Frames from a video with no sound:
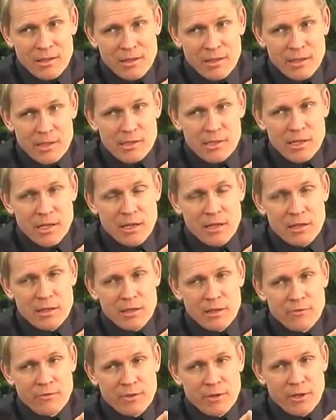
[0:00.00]
Let's say
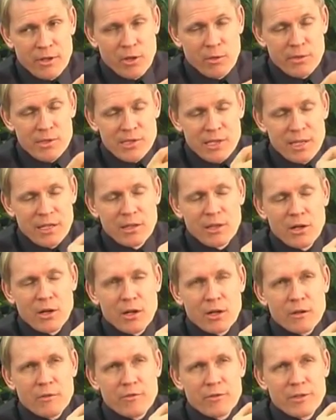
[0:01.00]
Noah's in the
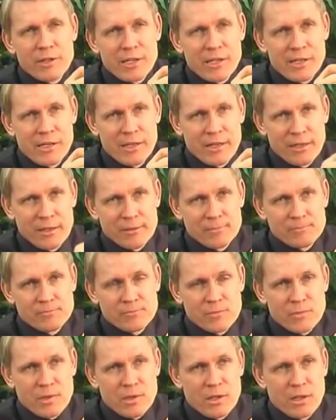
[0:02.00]
ark for a year.
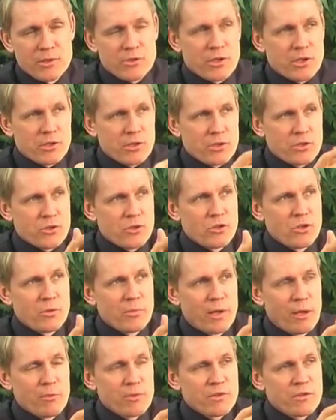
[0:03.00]
Let's just
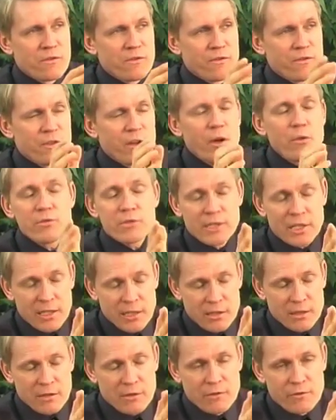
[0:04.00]
assume he was
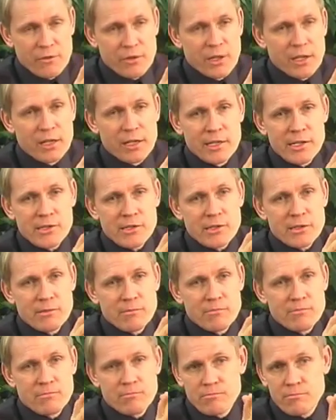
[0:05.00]
floating for at least
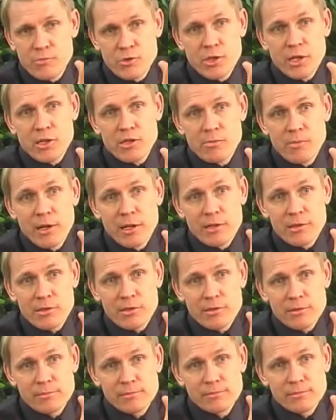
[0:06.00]
6
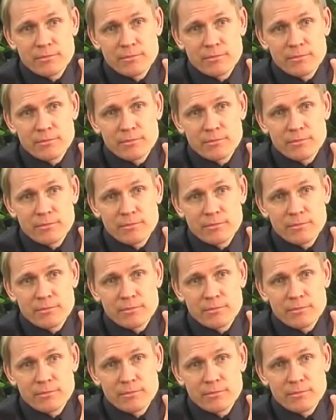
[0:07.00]
months.